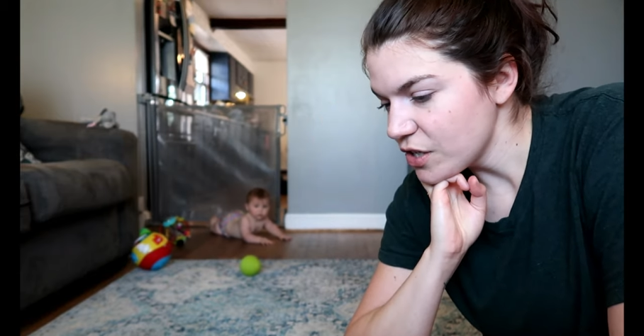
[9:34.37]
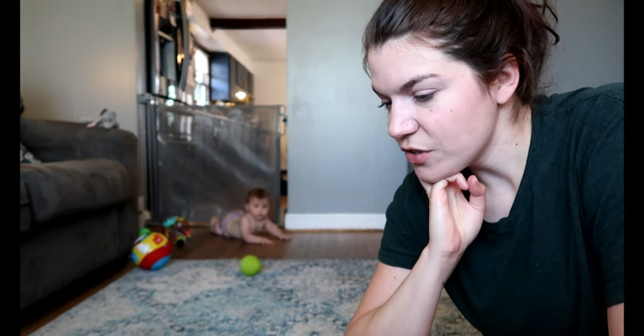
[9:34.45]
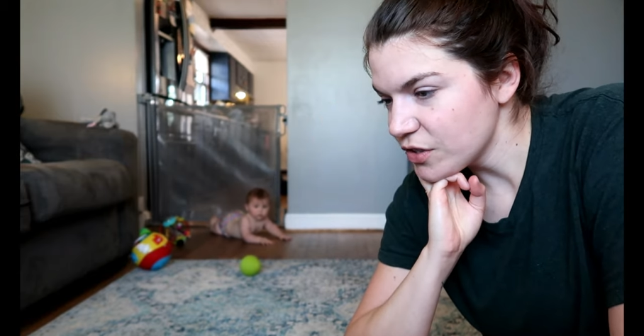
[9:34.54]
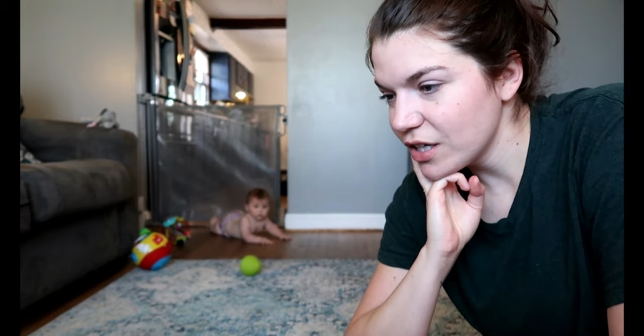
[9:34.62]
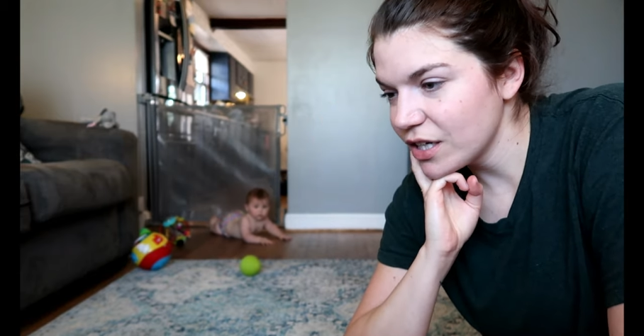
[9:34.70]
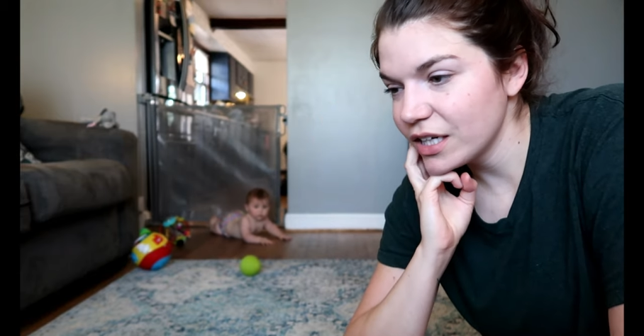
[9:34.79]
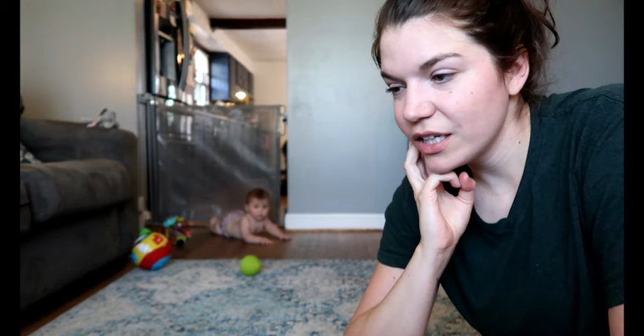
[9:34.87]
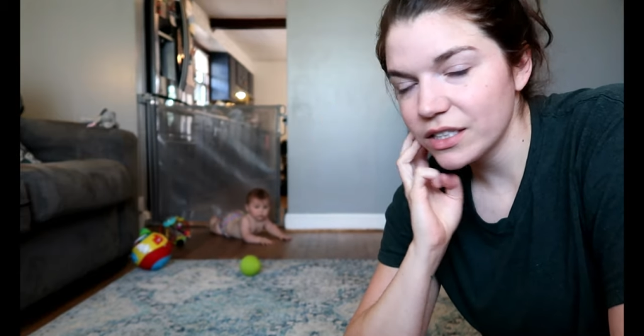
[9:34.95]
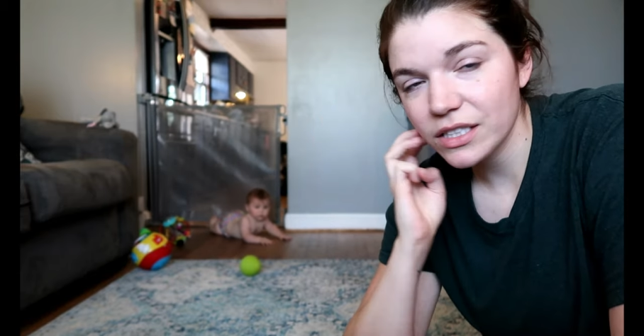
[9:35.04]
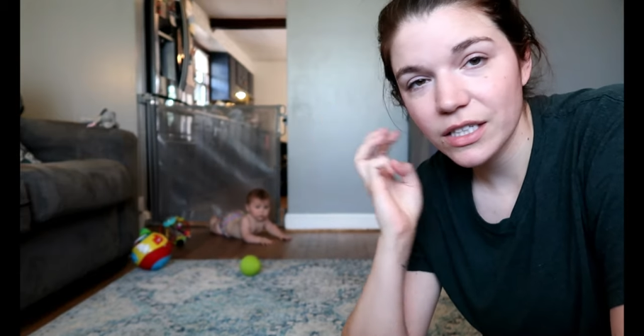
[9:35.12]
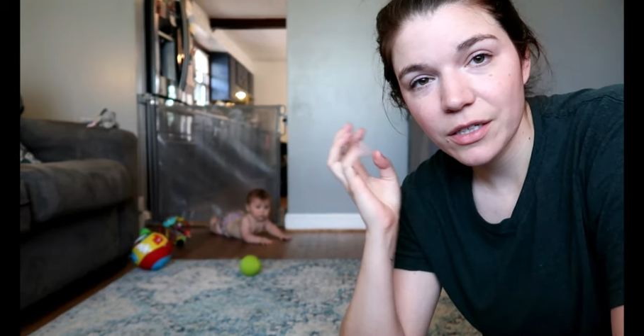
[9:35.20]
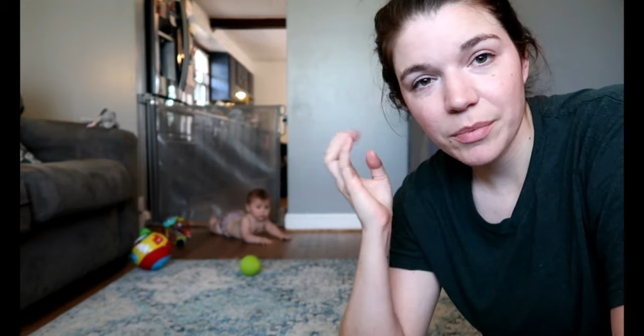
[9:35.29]
restaurant,
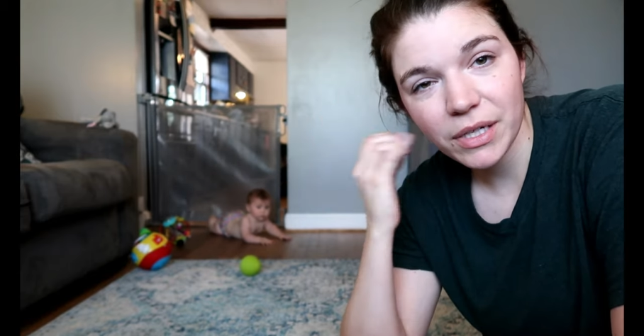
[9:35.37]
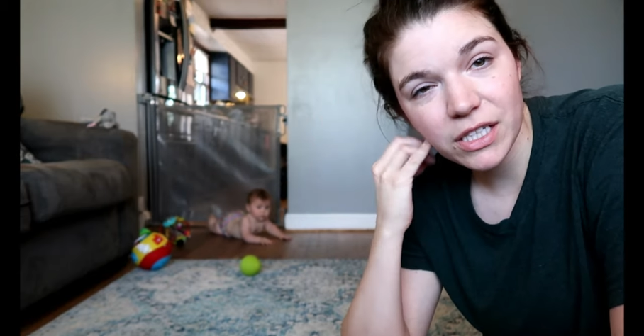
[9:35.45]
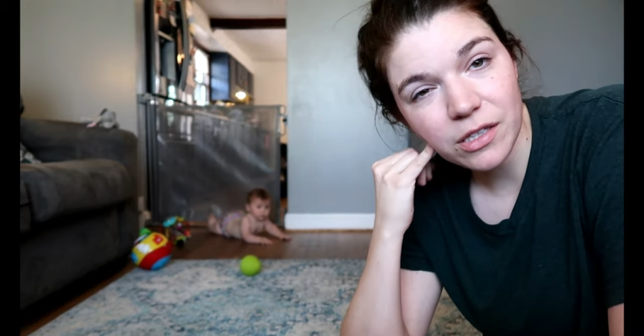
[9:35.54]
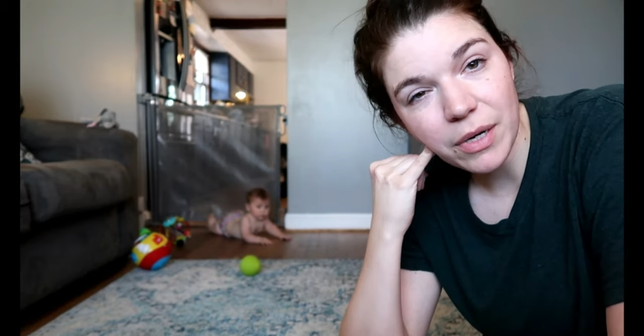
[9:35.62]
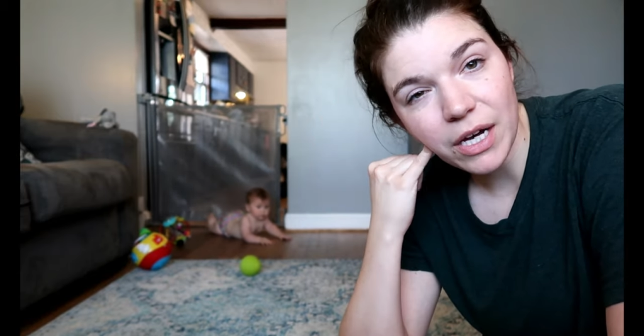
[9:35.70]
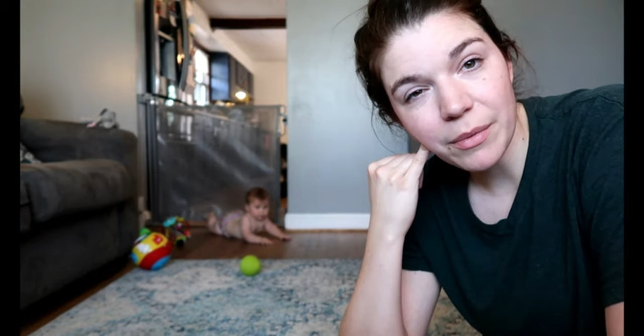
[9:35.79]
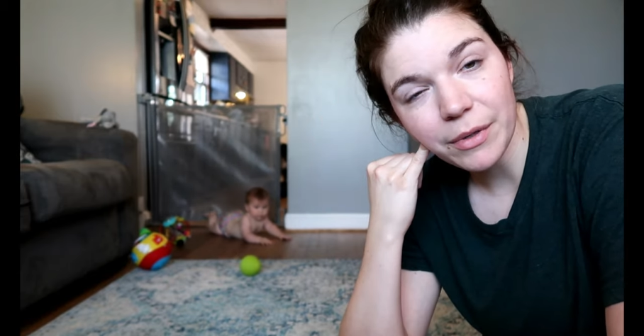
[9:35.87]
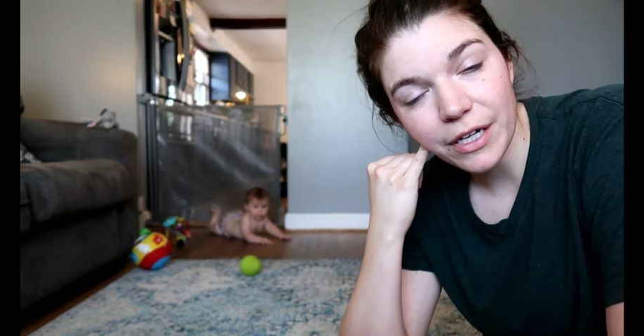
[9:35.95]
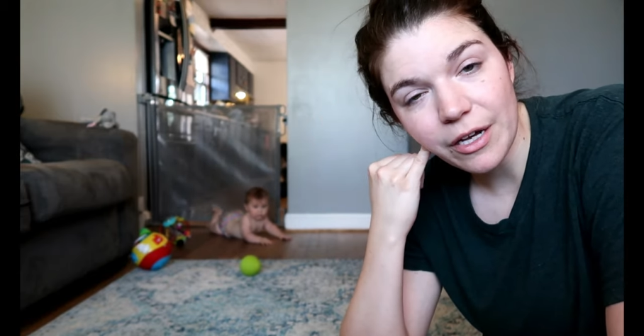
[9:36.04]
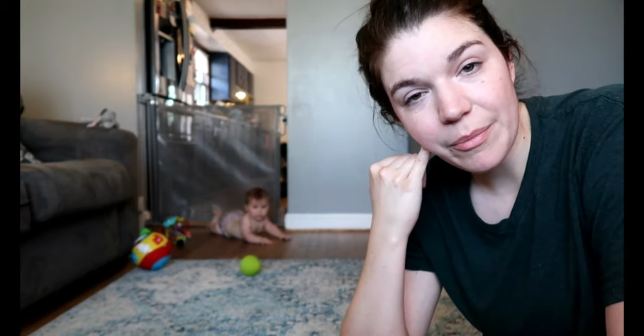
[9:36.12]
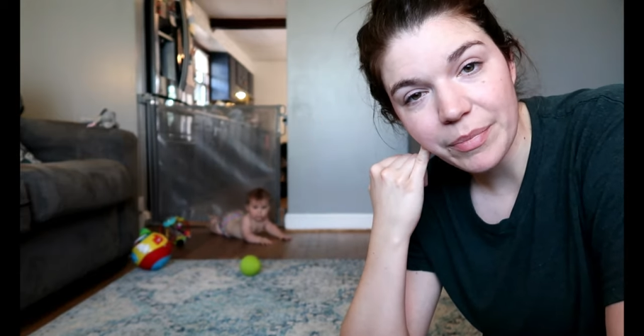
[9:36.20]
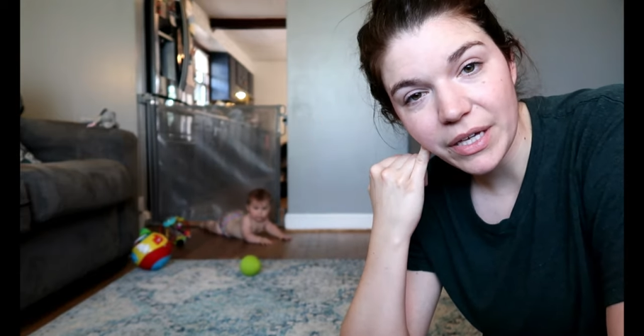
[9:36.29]
picked the bob
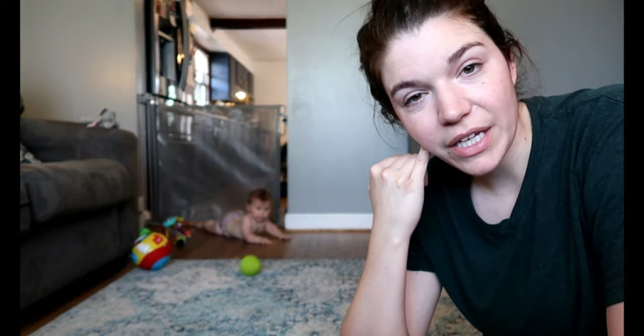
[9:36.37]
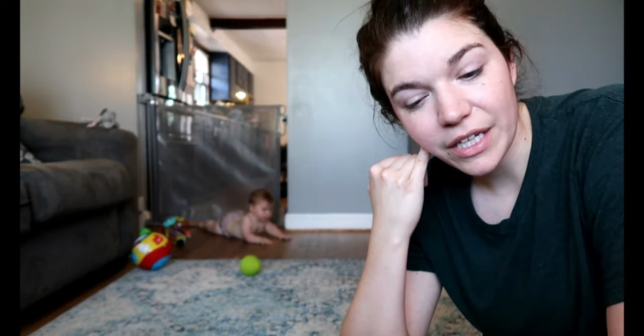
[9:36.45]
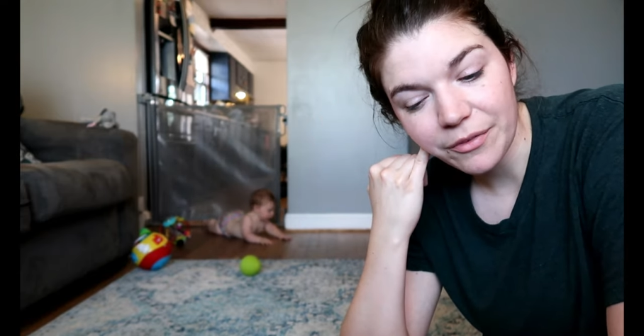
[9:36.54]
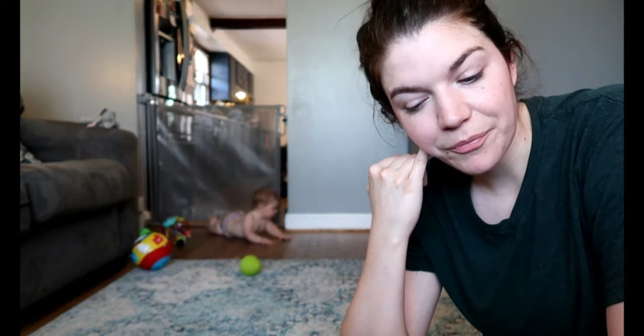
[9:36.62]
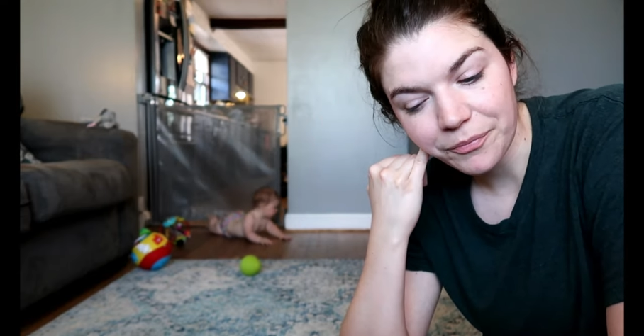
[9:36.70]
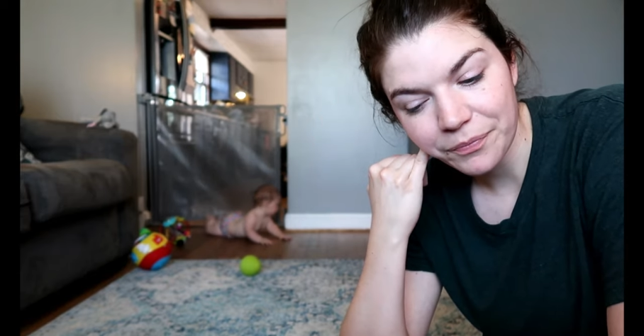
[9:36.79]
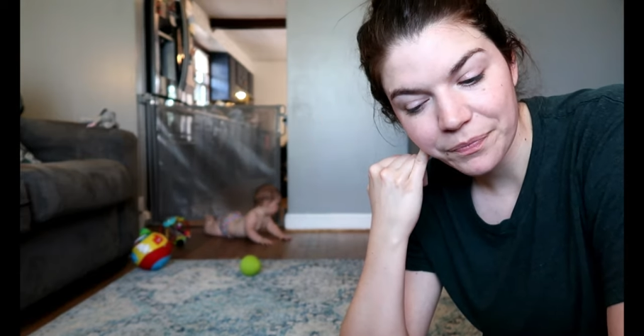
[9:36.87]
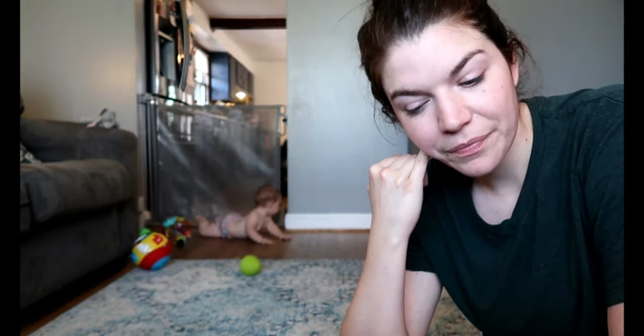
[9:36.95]
up, and